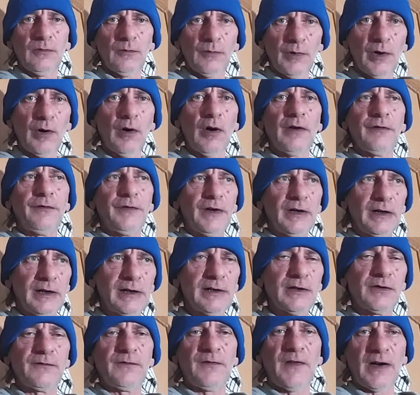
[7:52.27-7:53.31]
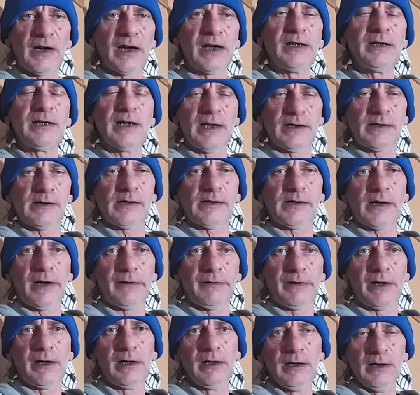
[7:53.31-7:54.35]
when I think it's fucking
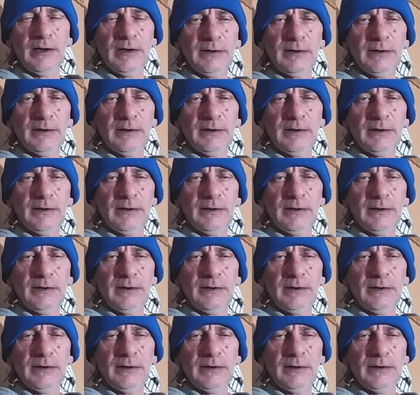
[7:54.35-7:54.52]
necessary.